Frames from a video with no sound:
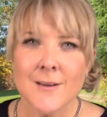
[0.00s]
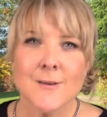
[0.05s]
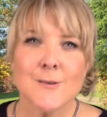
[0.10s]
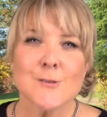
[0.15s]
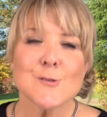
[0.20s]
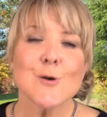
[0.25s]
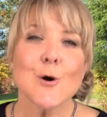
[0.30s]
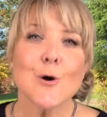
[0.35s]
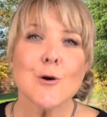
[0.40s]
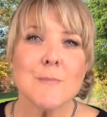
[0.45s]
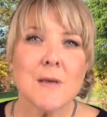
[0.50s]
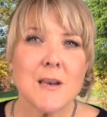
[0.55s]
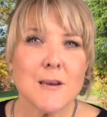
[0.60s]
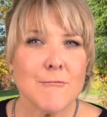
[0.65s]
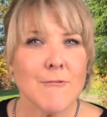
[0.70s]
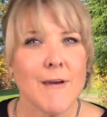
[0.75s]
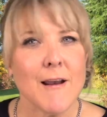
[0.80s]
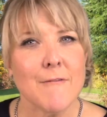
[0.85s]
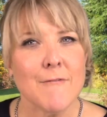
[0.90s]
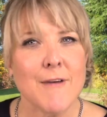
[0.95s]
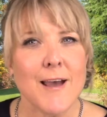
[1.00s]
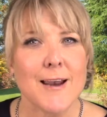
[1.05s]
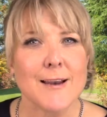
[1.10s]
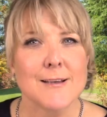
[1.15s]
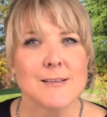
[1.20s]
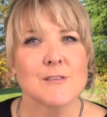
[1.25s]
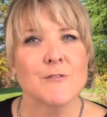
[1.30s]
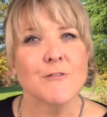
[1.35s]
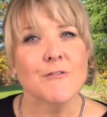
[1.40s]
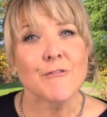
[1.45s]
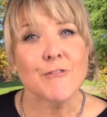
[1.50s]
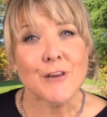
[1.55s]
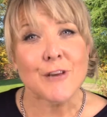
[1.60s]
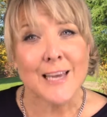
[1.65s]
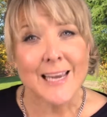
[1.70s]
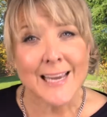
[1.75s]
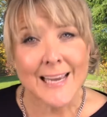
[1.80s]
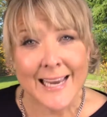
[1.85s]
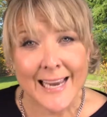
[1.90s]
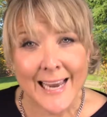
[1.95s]
So many renovators
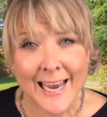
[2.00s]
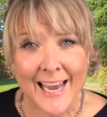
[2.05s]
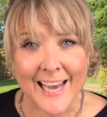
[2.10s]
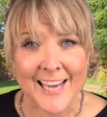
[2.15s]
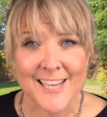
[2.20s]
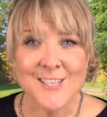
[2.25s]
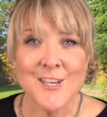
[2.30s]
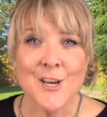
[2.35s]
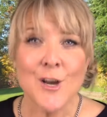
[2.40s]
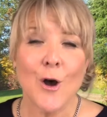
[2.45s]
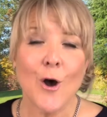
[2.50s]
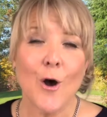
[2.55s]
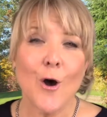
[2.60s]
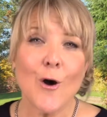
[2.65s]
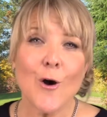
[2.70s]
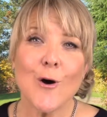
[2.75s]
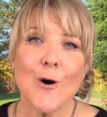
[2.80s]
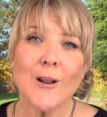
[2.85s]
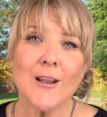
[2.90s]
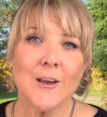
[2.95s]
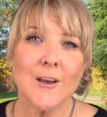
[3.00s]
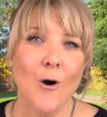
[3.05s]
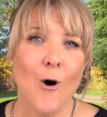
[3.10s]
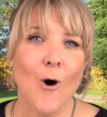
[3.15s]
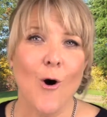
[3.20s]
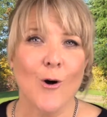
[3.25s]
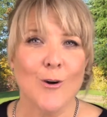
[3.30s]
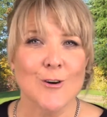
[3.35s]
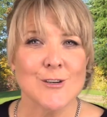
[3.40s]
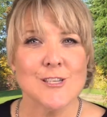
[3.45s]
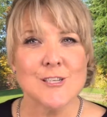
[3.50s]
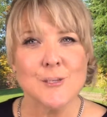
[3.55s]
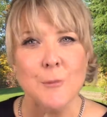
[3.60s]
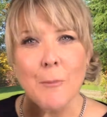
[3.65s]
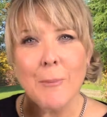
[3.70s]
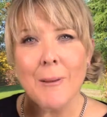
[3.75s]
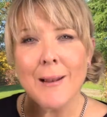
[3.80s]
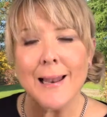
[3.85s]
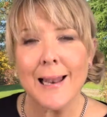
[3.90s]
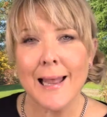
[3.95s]
forget early on to
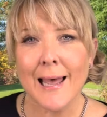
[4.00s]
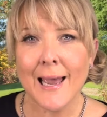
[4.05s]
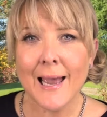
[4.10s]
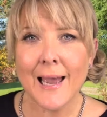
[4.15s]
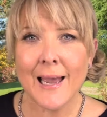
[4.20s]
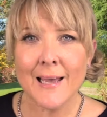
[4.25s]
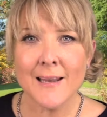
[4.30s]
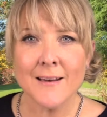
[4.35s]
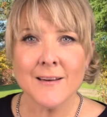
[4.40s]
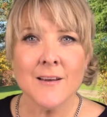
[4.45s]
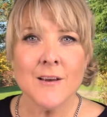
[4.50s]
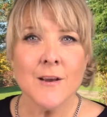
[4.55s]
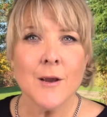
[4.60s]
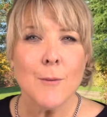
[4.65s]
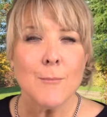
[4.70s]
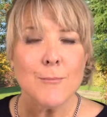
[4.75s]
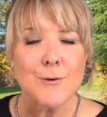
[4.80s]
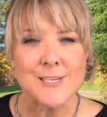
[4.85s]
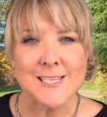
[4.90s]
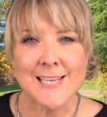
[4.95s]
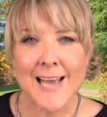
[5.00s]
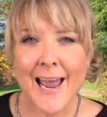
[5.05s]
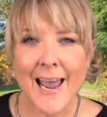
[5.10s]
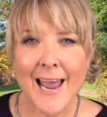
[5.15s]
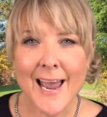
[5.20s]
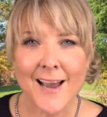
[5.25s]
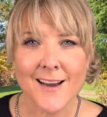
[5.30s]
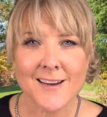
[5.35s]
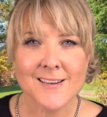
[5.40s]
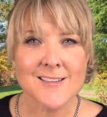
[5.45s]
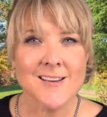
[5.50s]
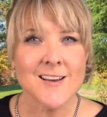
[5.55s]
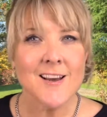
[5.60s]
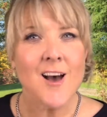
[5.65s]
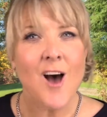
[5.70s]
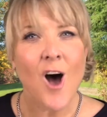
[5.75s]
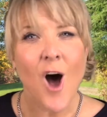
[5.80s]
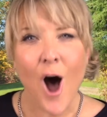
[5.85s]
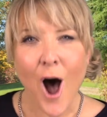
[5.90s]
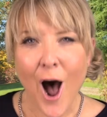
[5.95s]
plan, protect,
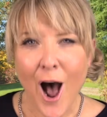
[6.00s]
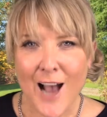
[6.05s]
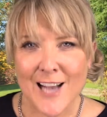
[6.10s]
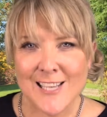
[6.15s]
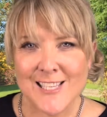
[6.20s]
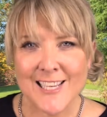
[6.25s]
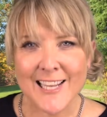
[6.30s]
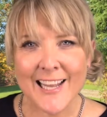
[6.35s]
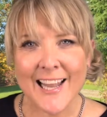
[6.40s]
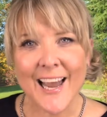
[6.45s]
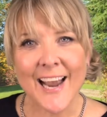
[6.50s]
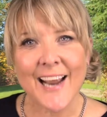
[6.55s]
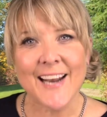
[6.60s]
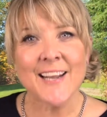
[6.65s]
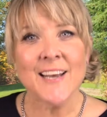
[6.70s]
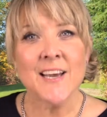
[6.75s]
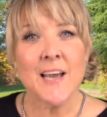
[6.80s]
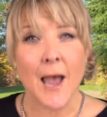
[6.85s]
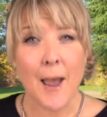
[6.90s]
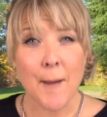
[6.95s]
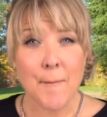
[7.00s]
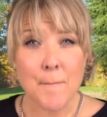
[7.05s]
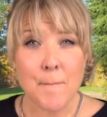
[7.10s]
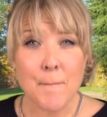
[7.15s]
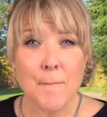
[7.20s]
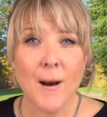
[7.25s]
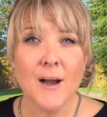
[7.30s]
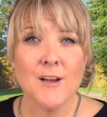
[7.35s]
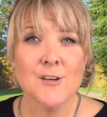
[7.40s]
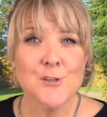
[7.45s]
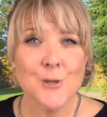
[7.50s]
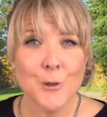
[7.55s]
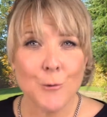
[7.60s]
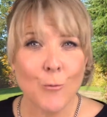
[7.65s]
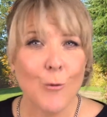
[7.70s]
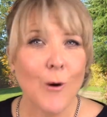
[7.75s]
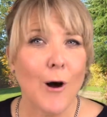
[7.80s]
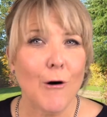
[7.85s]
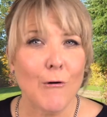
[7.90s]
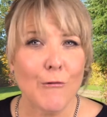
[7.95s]
isolate, and budget
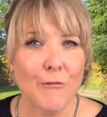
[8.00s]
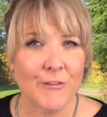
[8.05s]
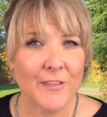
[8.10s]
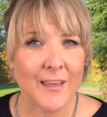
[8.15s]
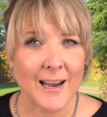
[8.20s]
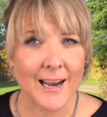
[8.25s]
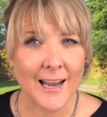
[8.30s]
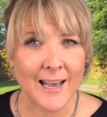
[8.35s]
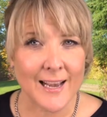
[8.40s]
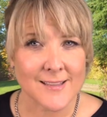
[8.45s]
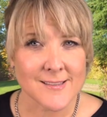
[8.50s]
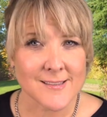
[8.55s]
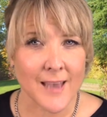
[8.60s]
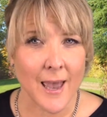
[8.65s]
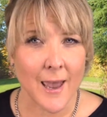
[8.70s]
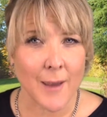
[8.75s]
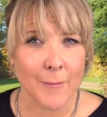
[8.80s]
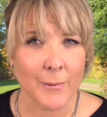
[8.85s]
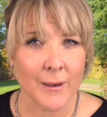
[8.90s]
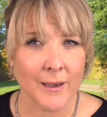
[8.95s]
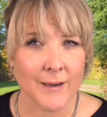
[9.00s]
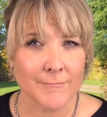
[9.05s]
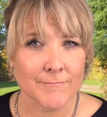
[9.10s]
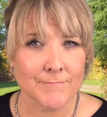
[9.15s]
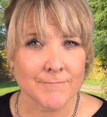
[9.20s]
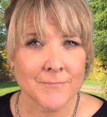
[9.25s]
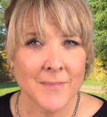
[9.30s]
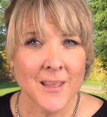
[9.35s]
well for their landscaping.